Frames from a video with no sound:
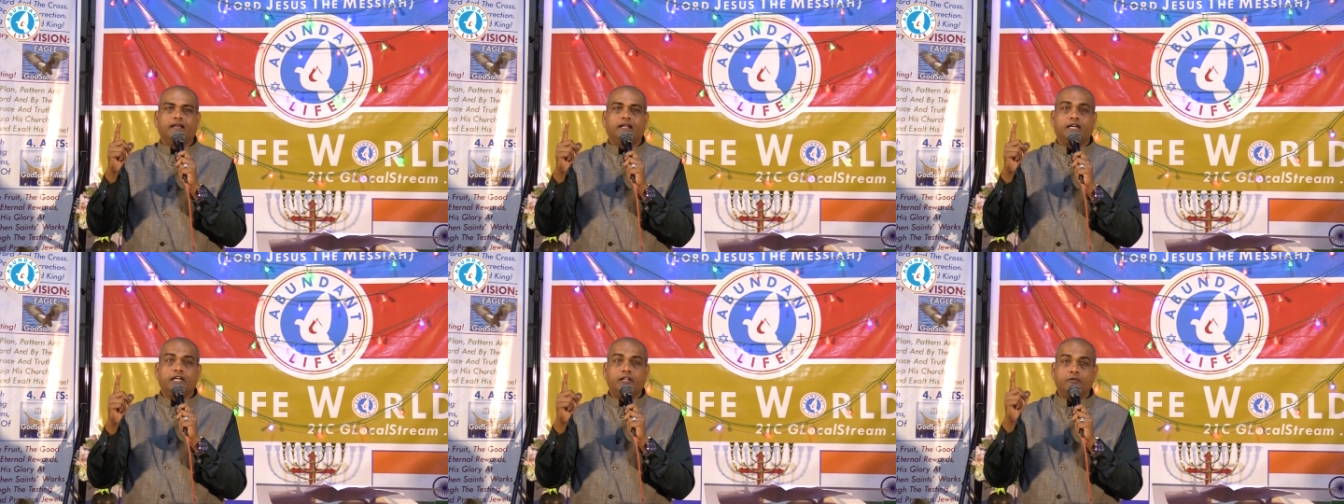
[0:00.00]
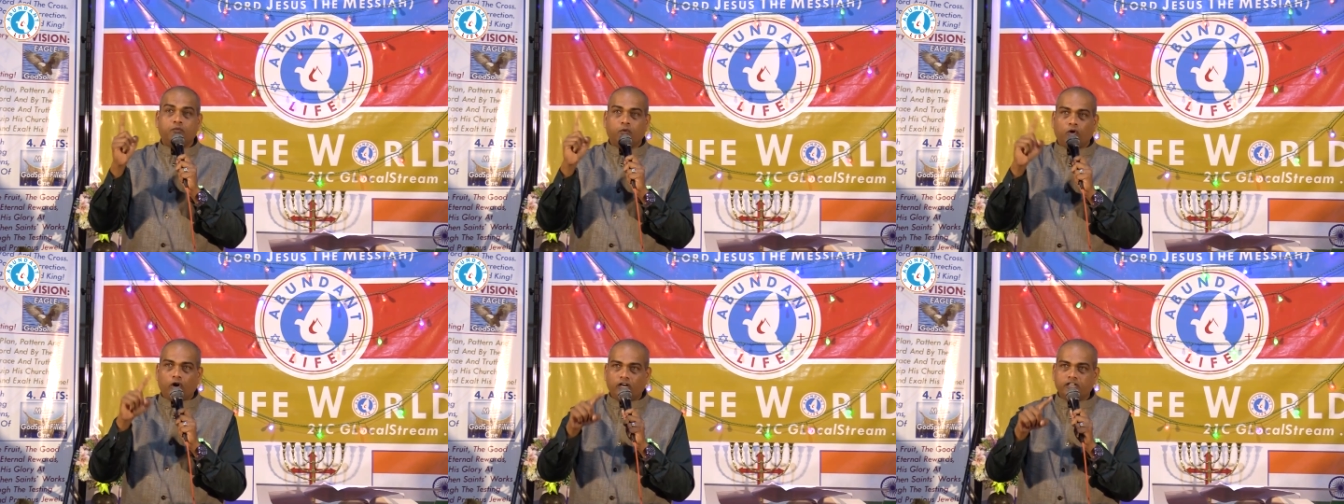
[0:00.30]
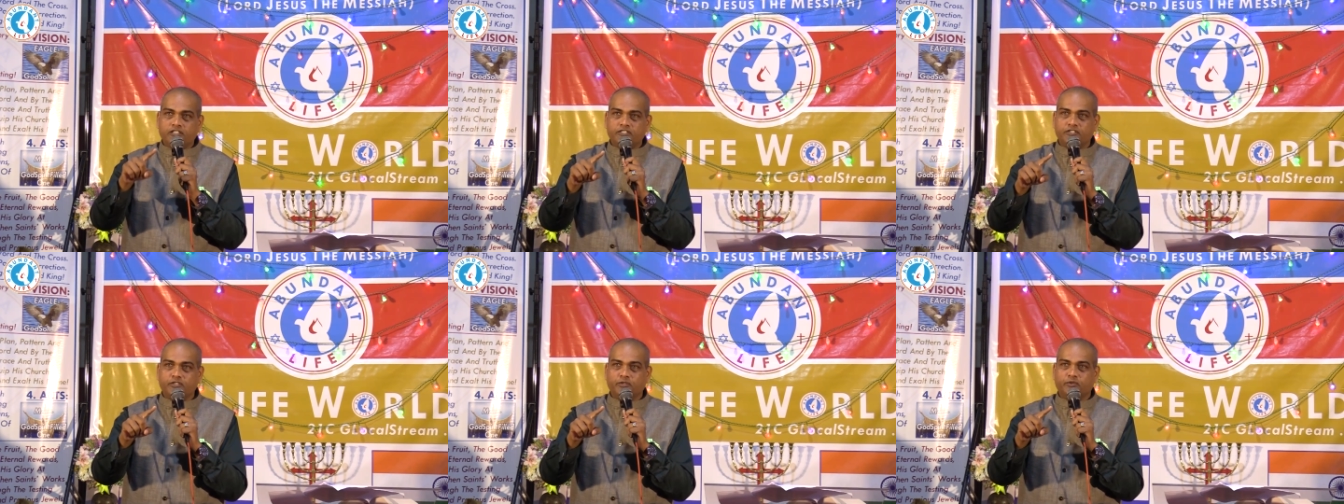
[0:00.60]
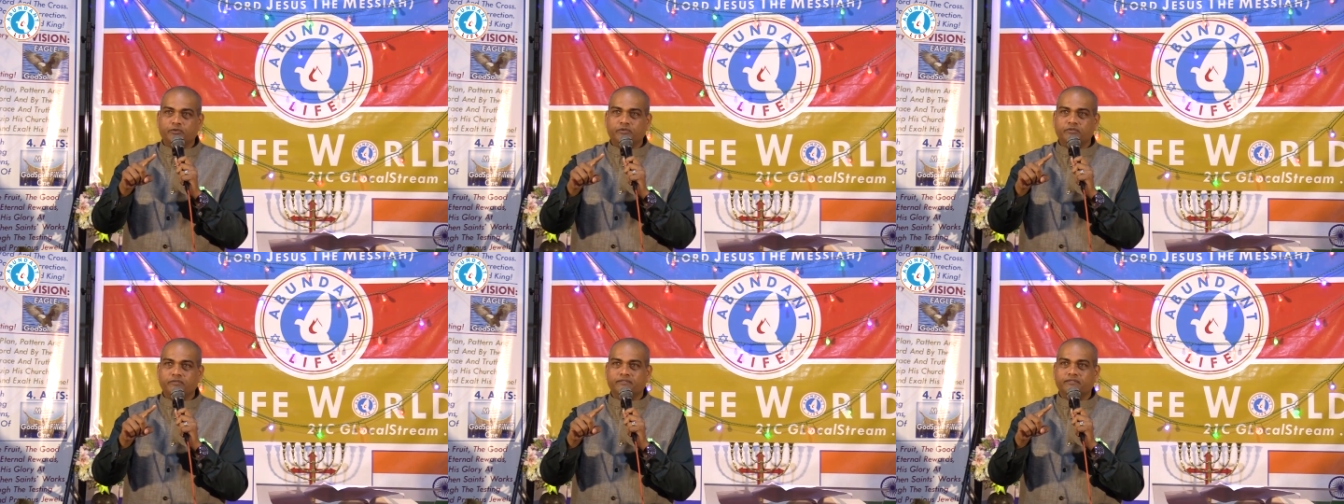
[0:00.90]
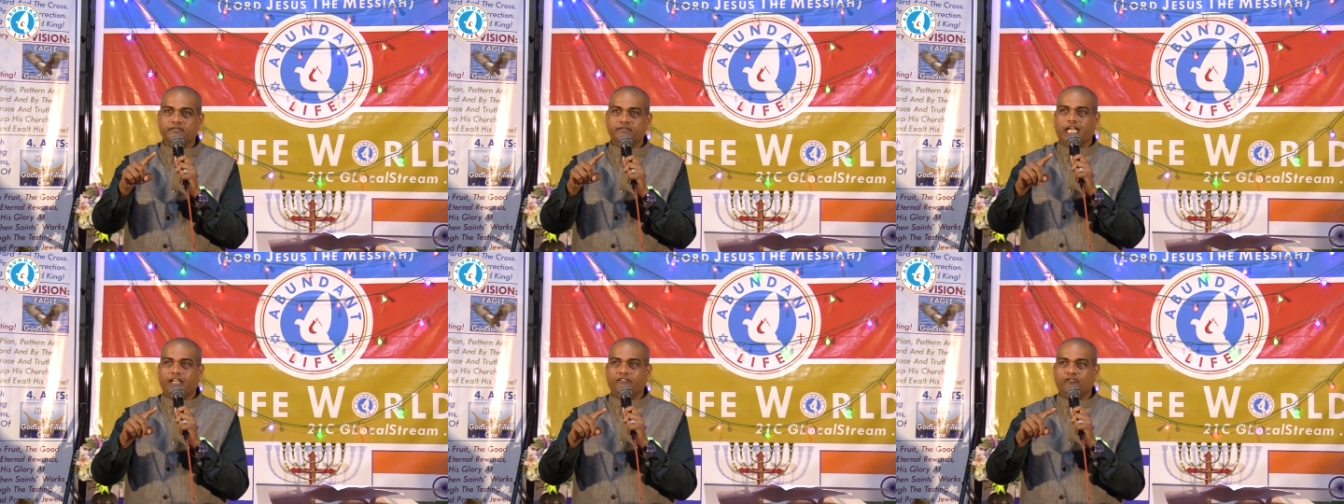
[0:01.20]
rewards you
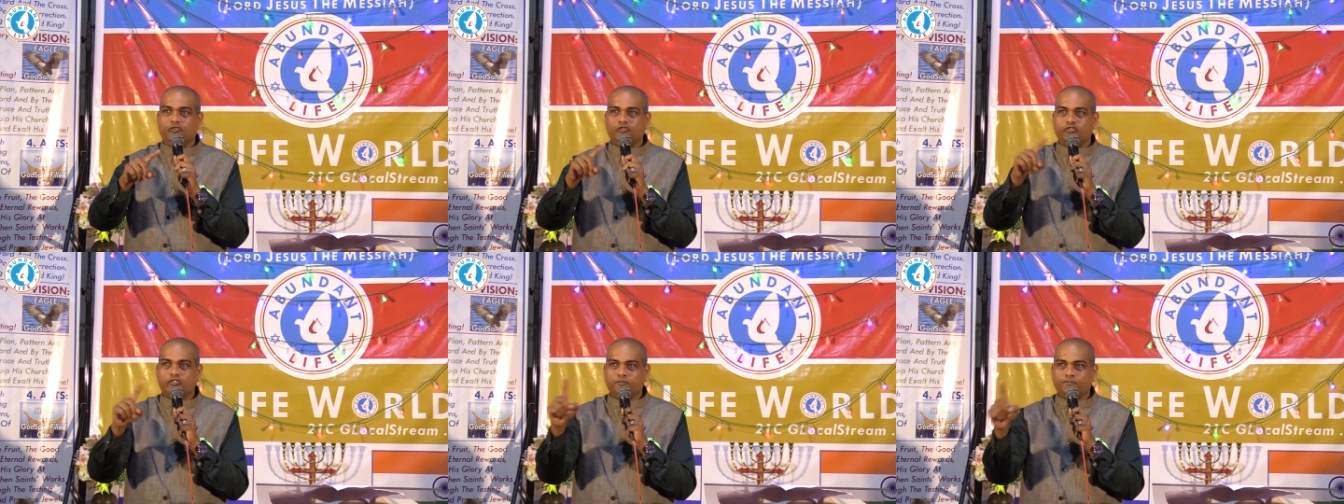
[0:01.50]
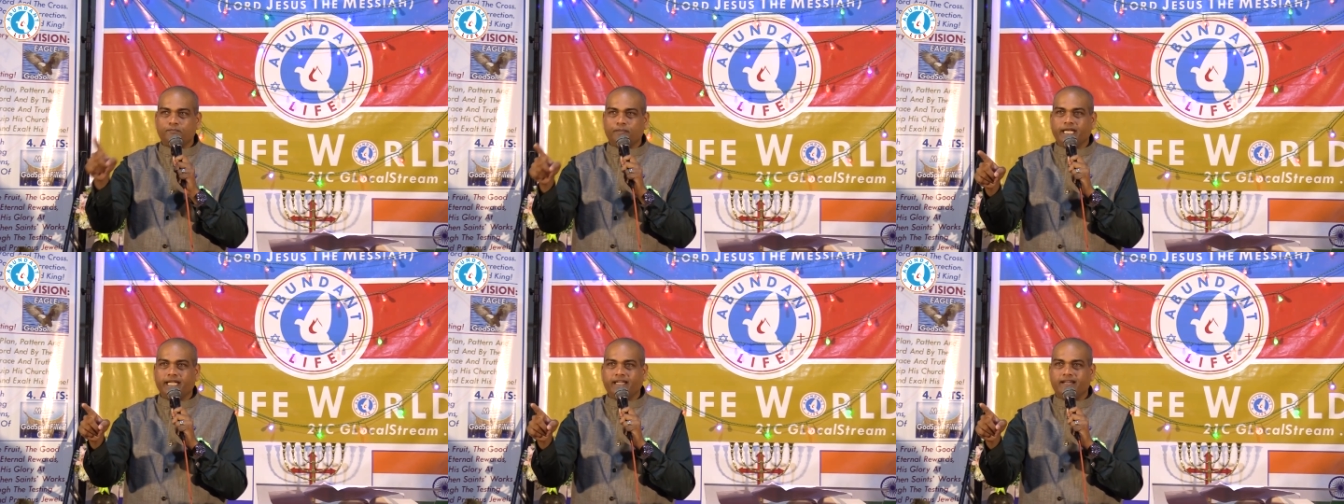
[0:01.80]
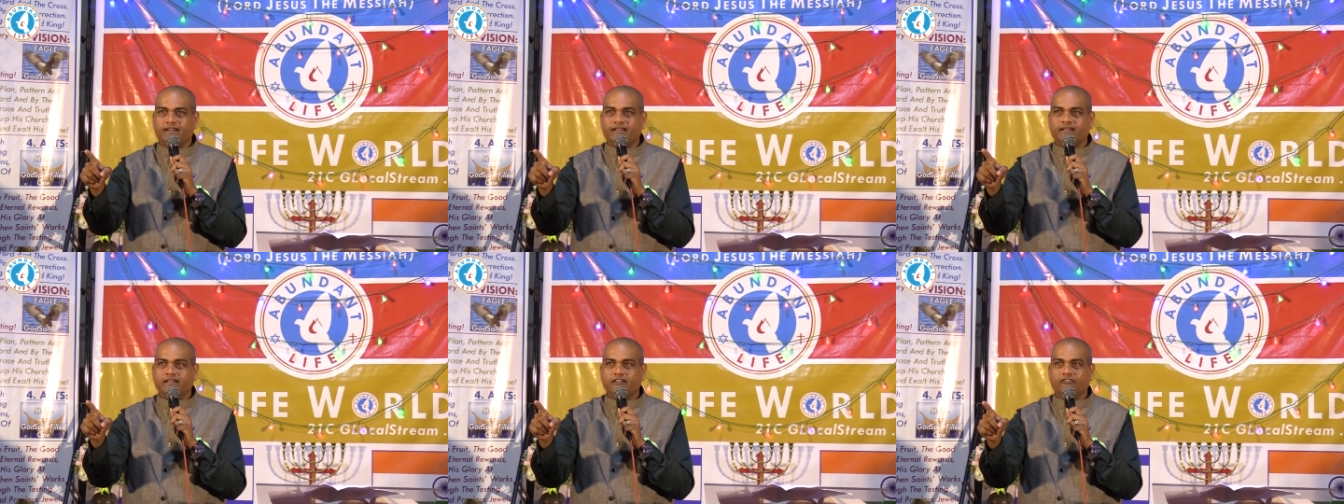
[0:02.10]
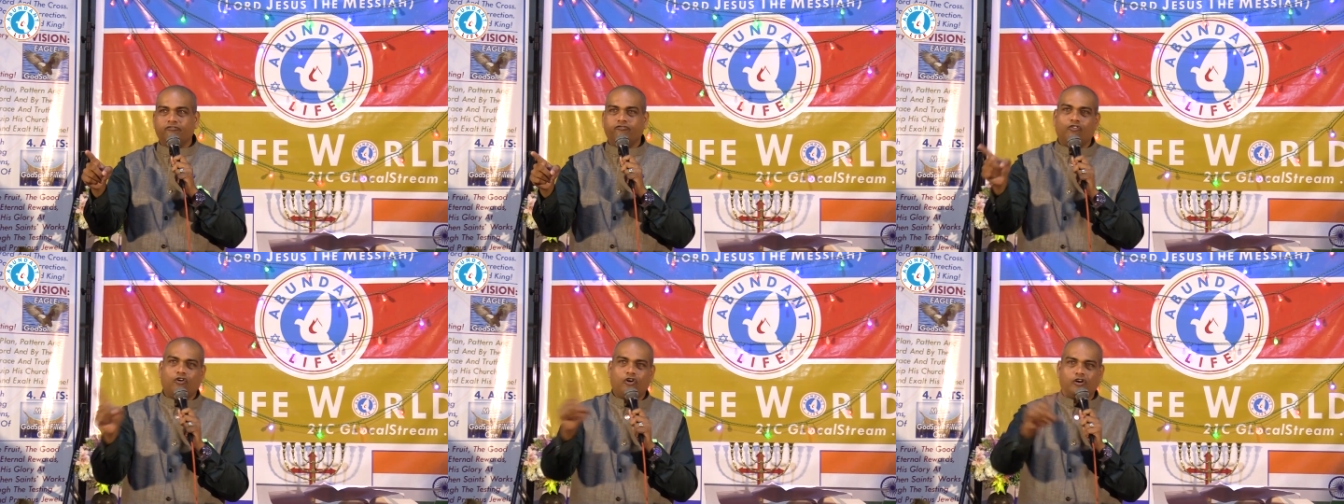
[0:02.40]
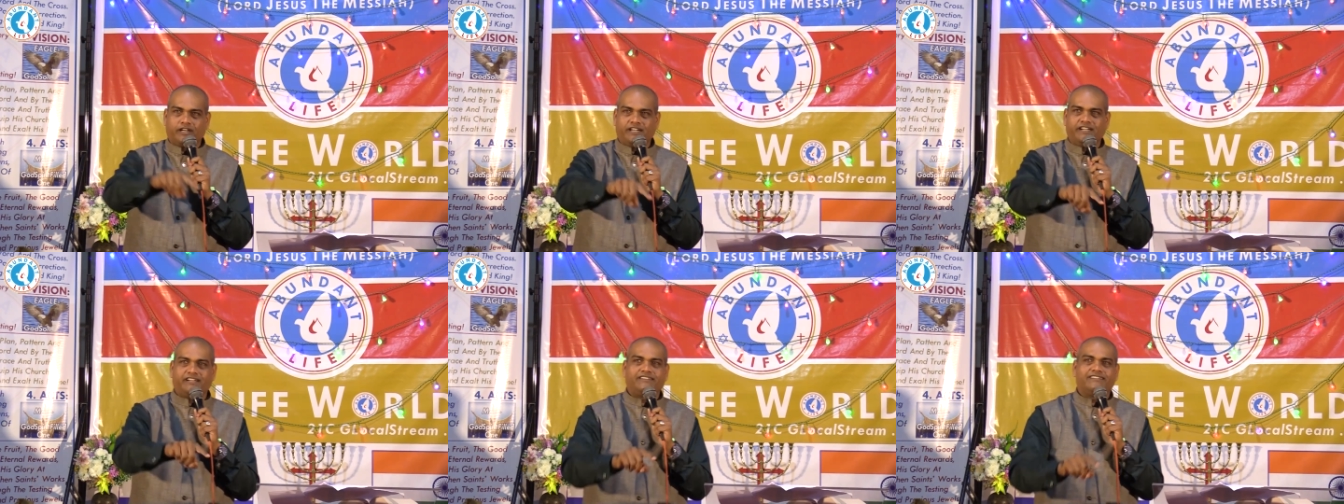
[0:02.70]
if you speak
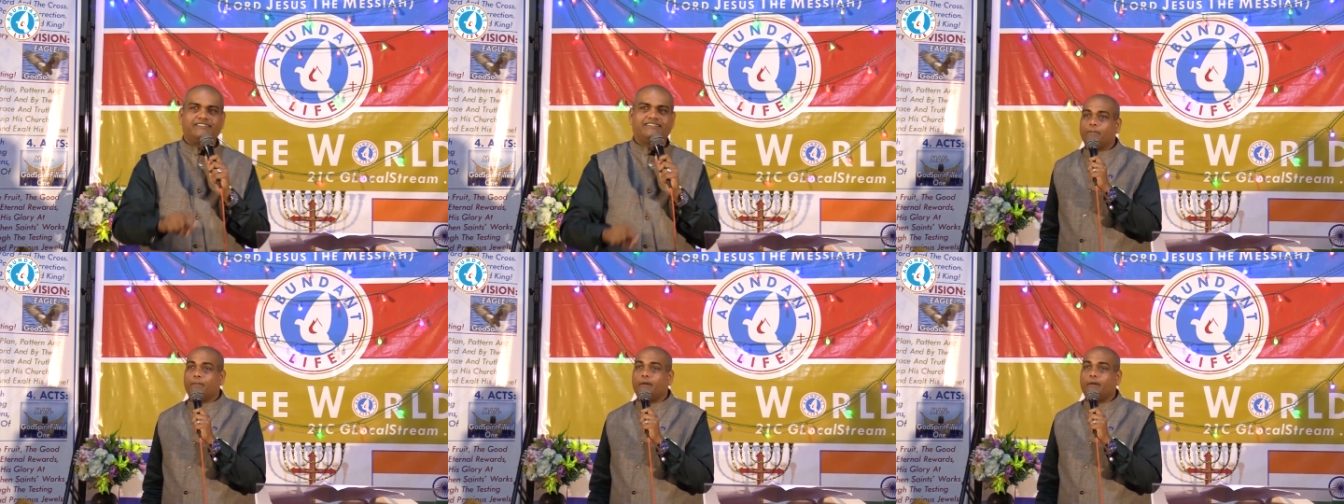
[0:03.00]
for it,